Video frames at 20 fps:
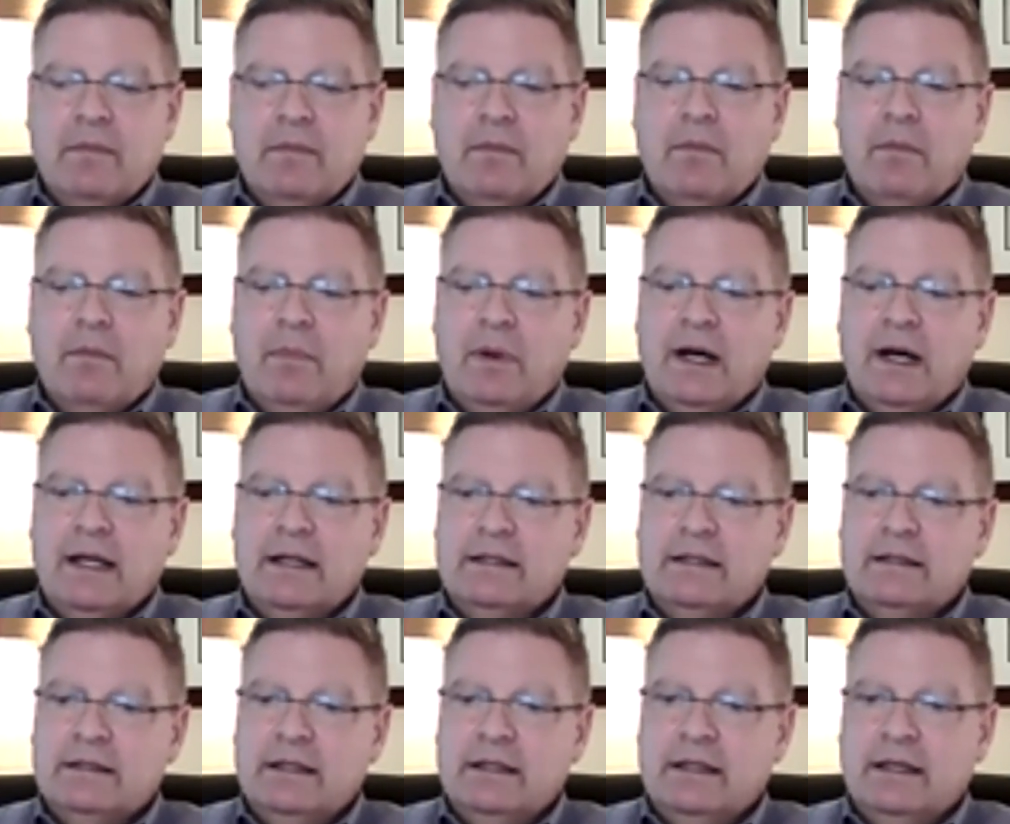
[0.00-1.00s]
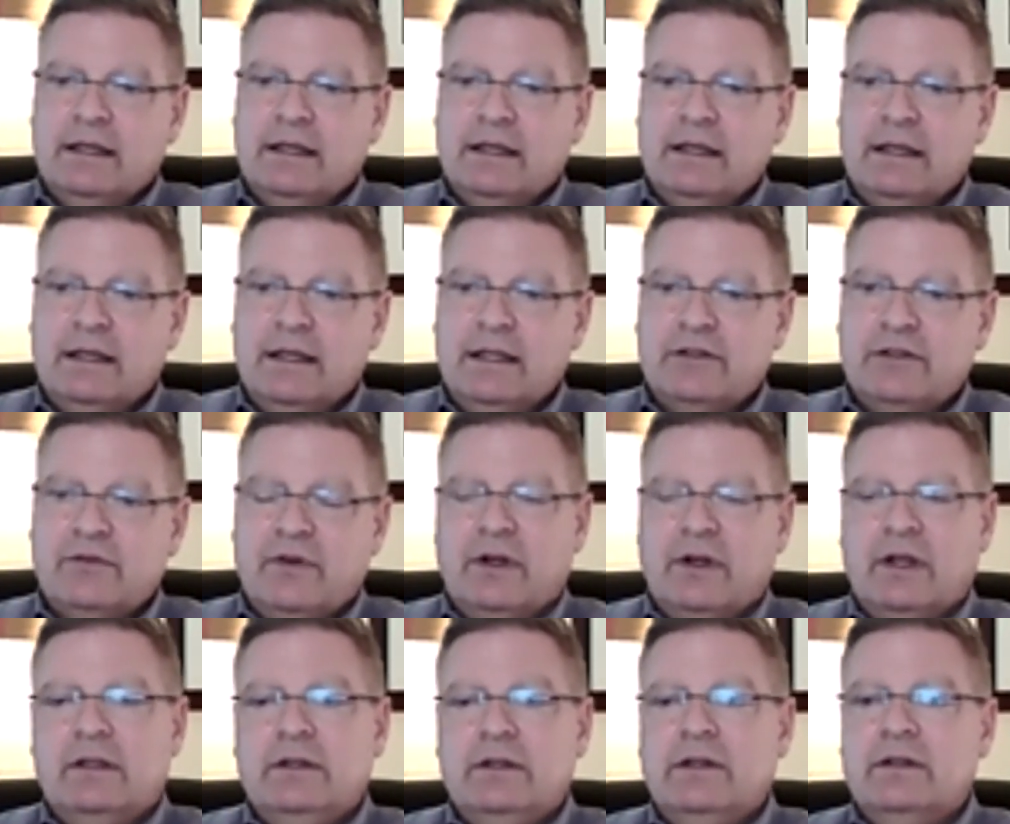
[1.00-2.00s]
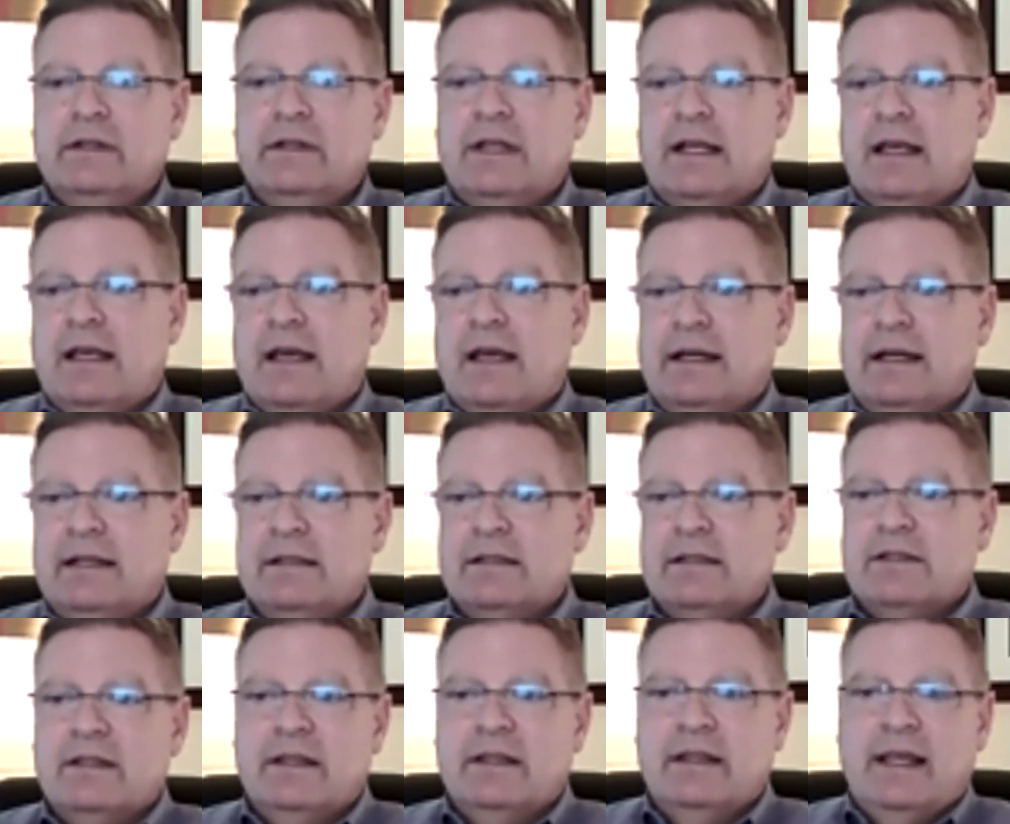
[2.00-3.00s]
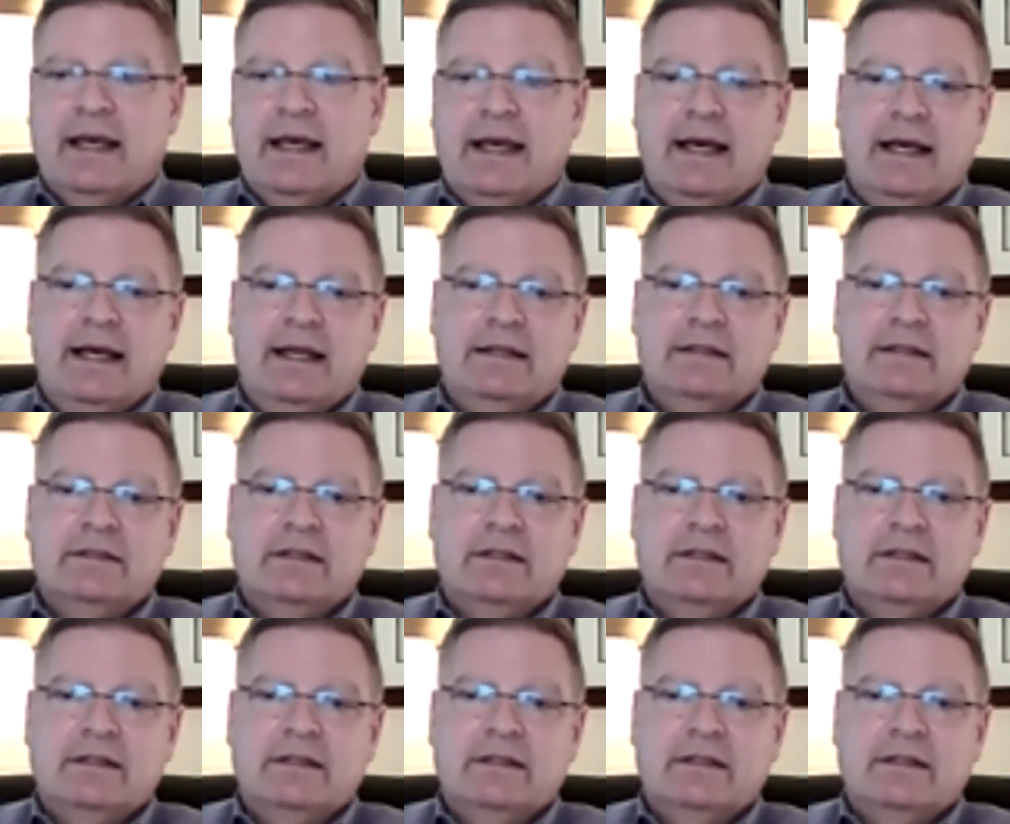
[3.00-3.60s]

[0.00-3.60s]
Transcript: but it's very clear in that guidance that